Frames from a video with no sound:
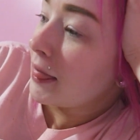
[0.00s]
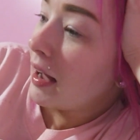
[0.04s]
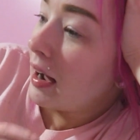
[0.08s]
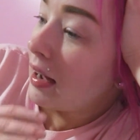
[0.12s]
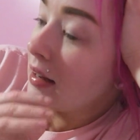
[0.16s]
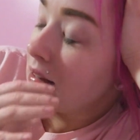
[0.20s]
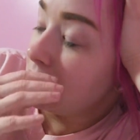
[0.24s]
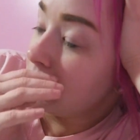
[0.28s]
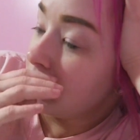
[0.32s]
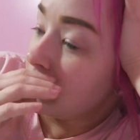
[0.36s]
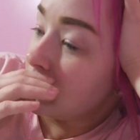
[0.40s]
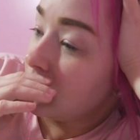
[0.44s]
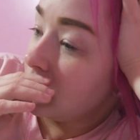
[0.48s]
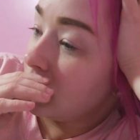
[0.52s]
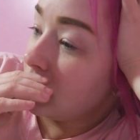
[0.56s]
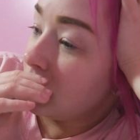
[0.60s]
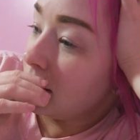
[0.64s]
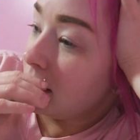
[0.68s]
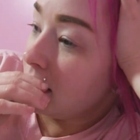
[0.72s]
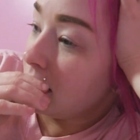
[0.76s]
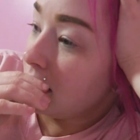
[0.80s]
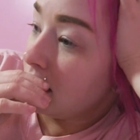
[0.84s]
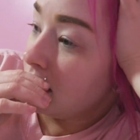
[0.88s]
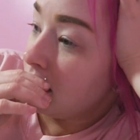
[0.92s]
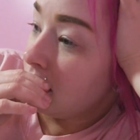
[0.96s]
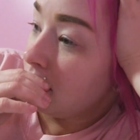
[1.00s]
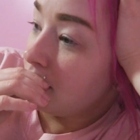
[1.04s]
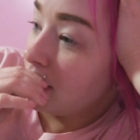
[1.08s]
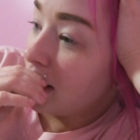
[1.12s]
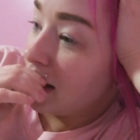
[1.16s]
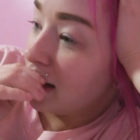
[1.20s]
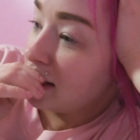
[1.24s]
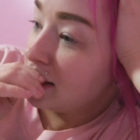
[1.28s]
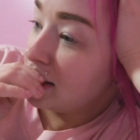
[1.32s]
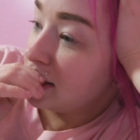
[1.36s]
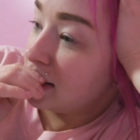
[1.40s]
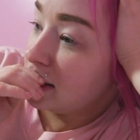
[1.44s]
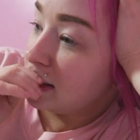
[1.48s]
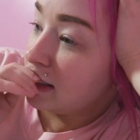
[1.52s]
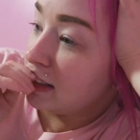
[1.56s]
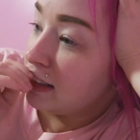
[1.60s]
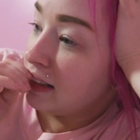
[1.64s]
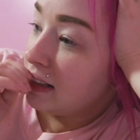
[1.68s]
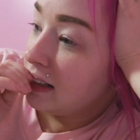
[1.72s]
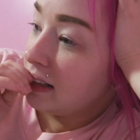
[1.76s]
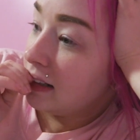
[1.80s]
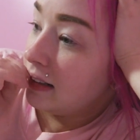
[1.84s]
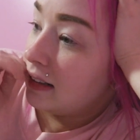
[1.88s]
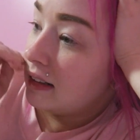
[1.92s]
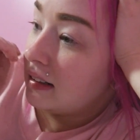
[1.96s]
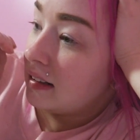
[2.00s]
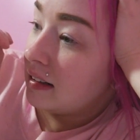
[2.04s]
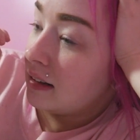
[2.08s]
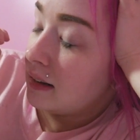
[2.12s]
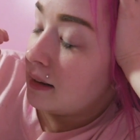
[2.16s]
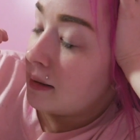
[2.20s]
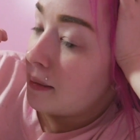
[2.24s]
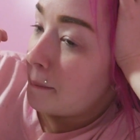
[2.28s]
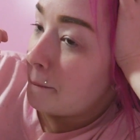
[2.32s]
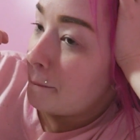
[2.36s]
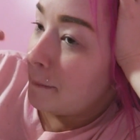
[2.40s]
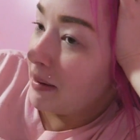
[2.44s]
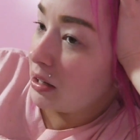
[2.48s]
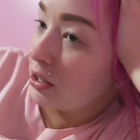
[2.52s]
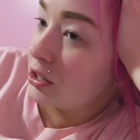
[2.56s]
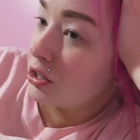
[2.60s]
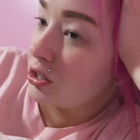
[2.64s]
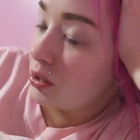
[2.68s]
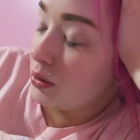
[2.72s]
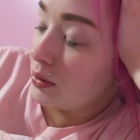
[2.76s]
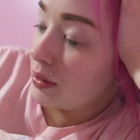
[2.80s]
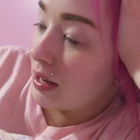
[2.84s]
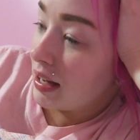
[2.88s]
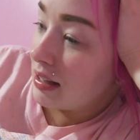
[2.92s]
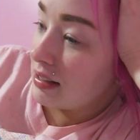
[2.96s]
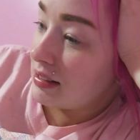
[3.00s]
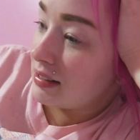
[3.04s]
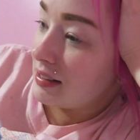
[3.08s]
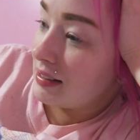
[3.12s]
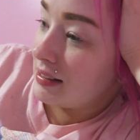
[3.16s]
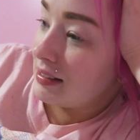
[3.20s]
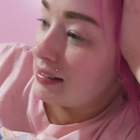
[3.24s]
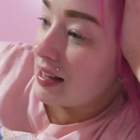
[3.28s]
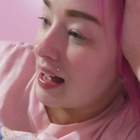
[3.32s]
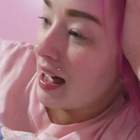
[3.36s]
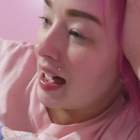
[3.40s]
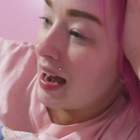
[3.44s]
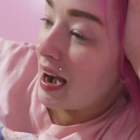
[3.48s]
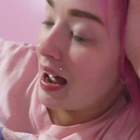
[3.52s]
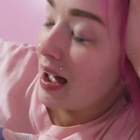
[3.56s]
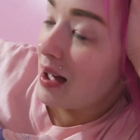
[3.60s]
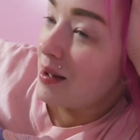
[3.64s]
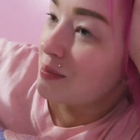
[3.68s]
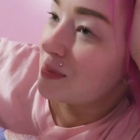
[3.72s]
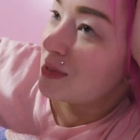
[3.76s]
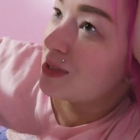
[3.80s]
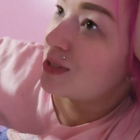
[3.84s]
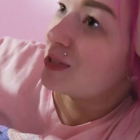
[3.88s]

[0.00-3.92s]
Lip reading: I did invest in bigger suitcases, and I am